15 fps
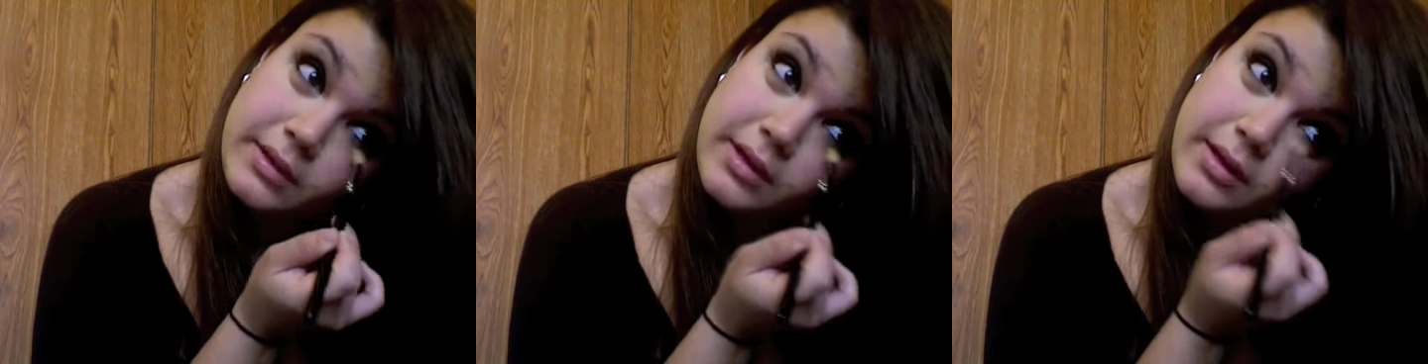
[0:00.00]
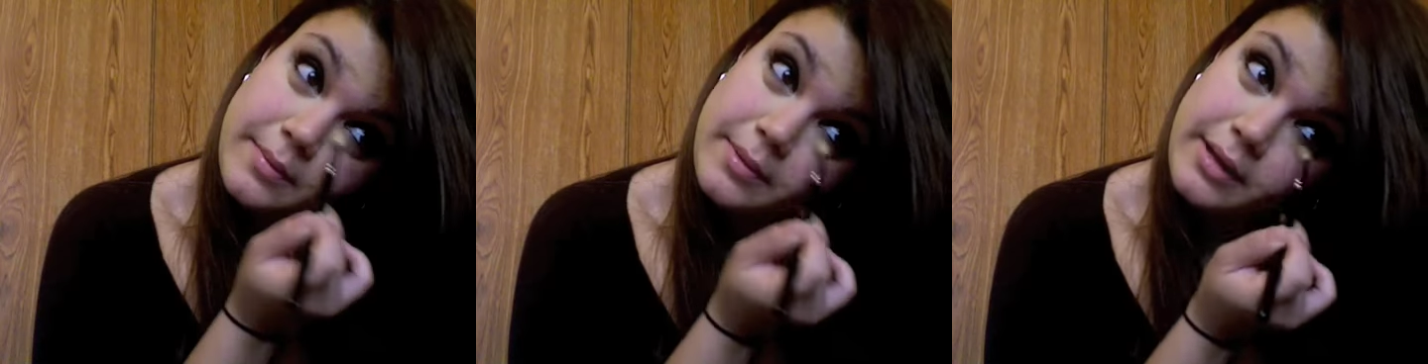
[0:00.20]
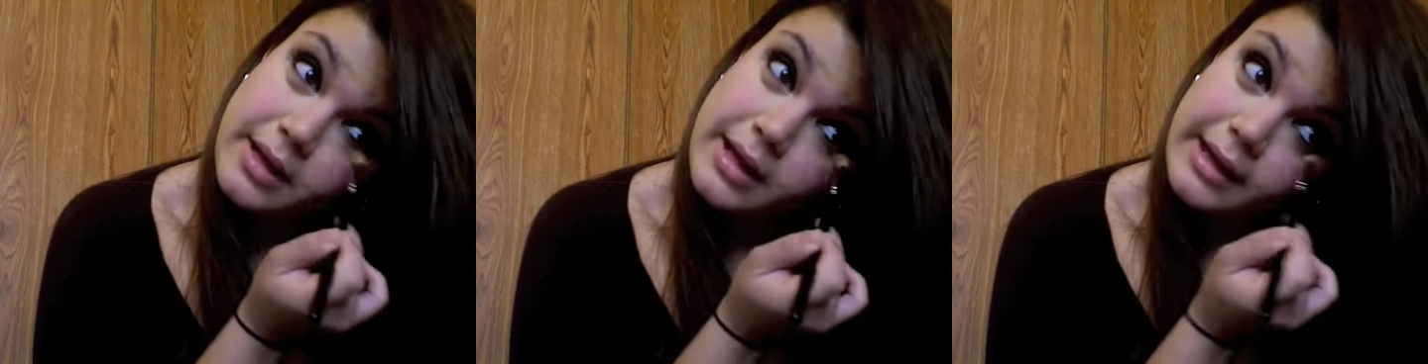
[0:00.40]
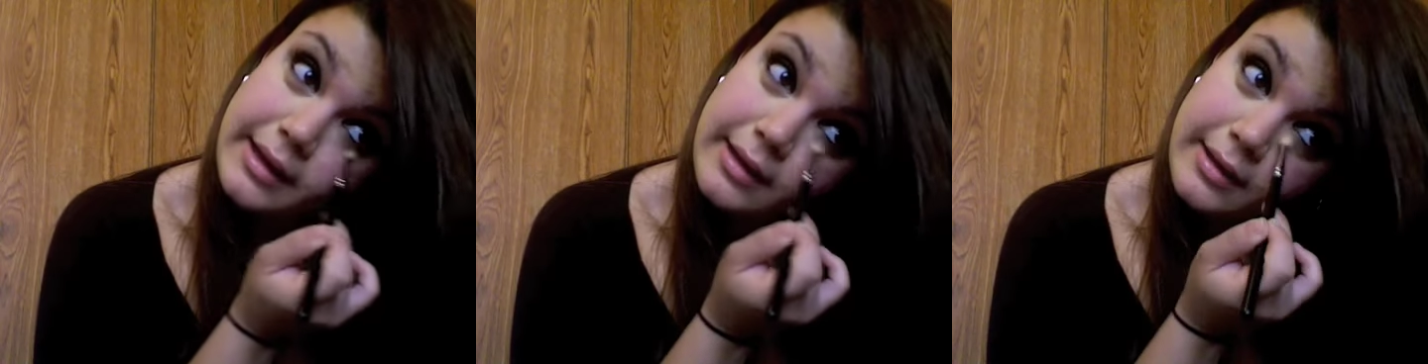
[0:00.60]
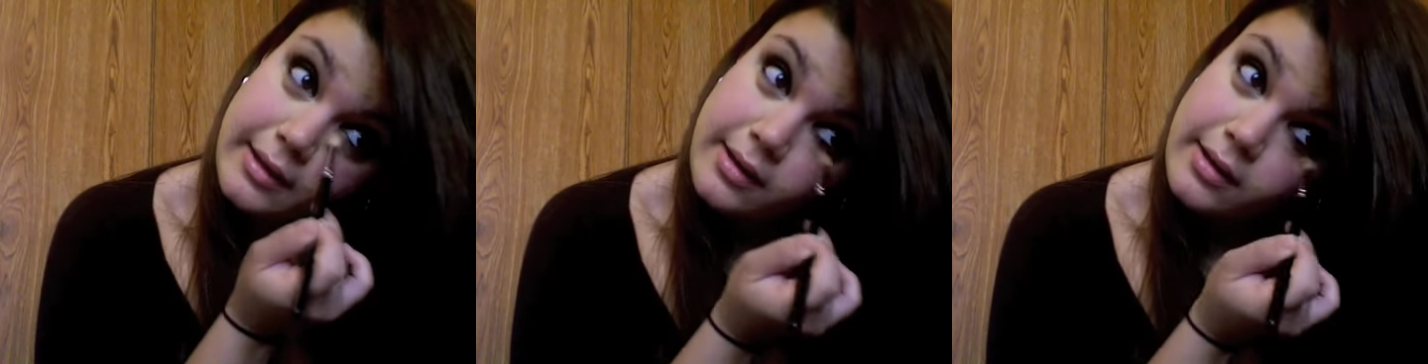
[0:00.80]
Apply
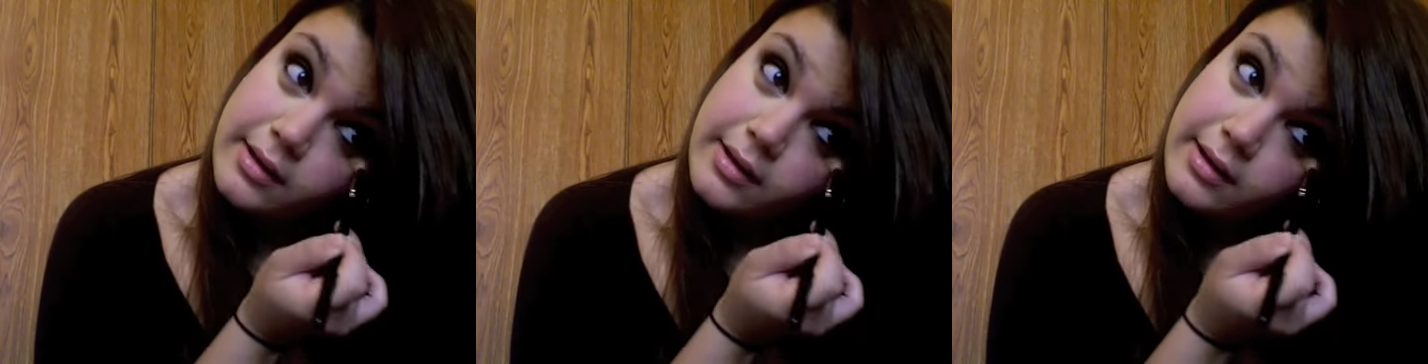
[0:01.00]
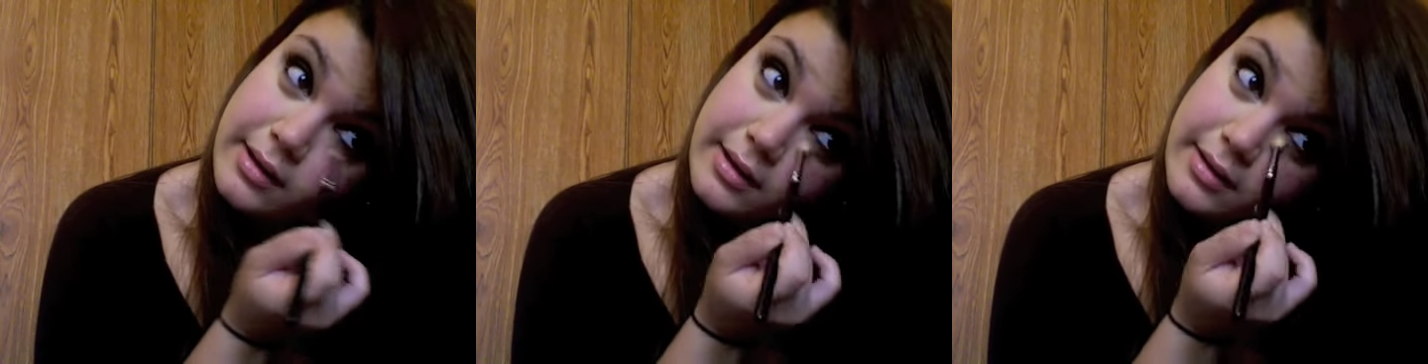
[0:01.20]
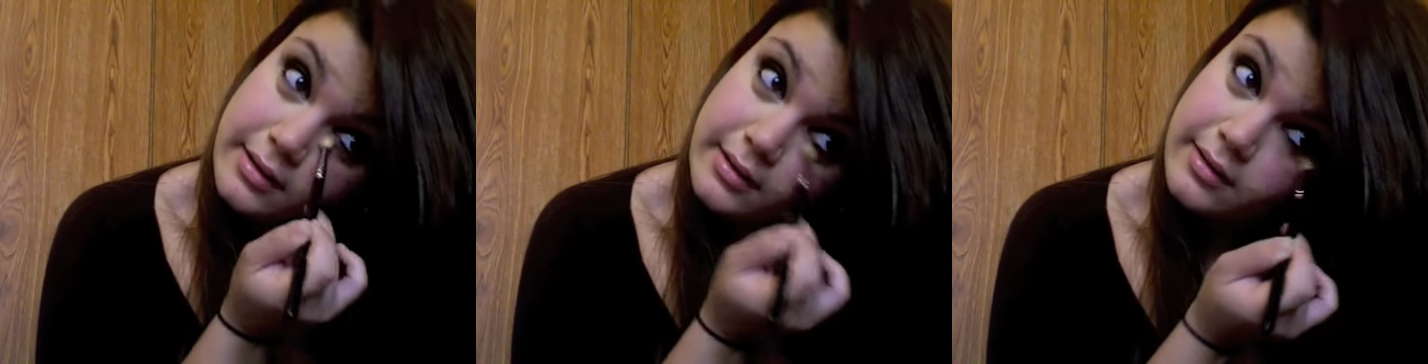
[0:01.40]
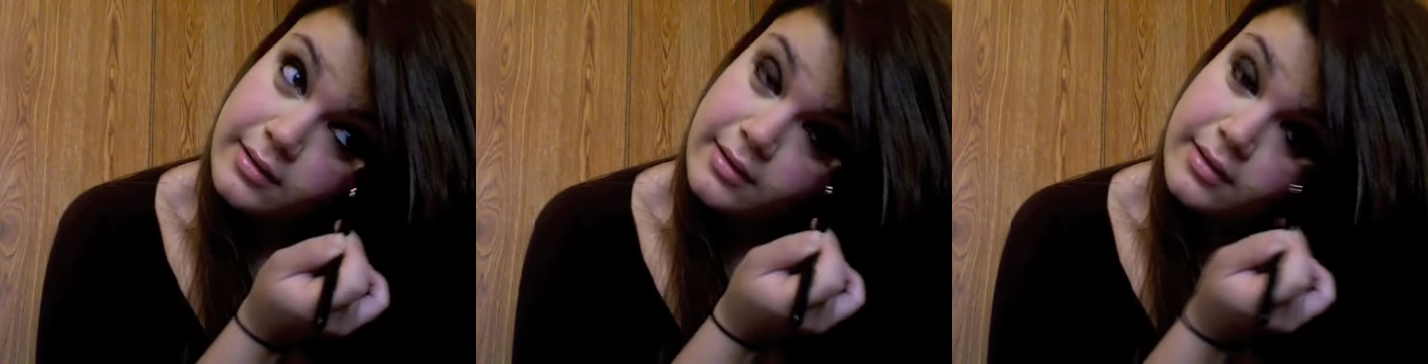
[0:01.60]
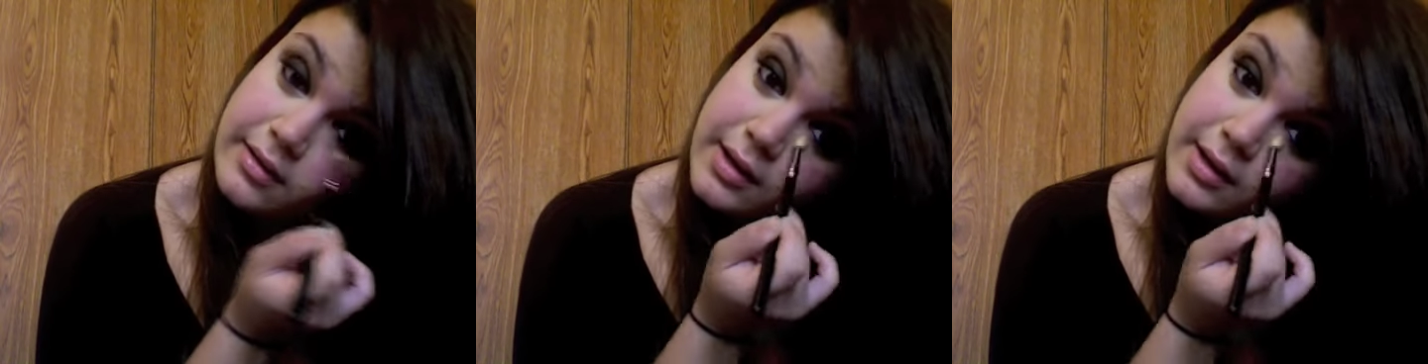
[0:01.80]
it and